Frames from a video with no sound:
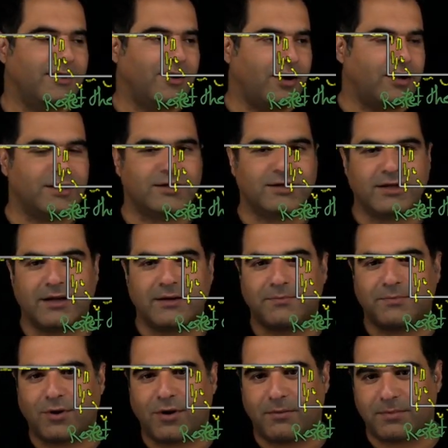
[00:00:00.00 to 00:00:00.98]
on a real
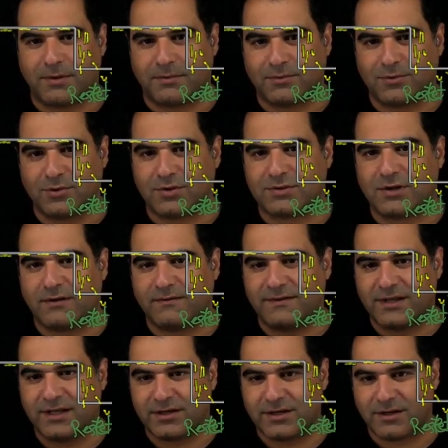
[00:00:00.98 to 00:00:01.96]
problem, you're
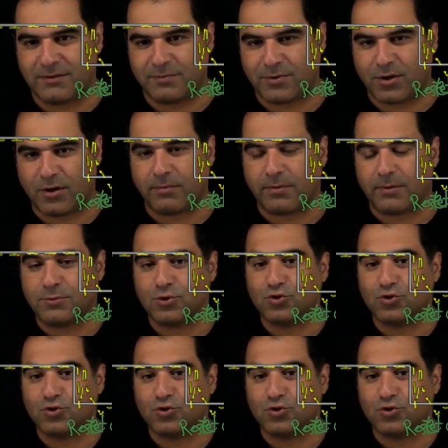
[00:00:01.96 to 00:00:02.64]
solving a real problem.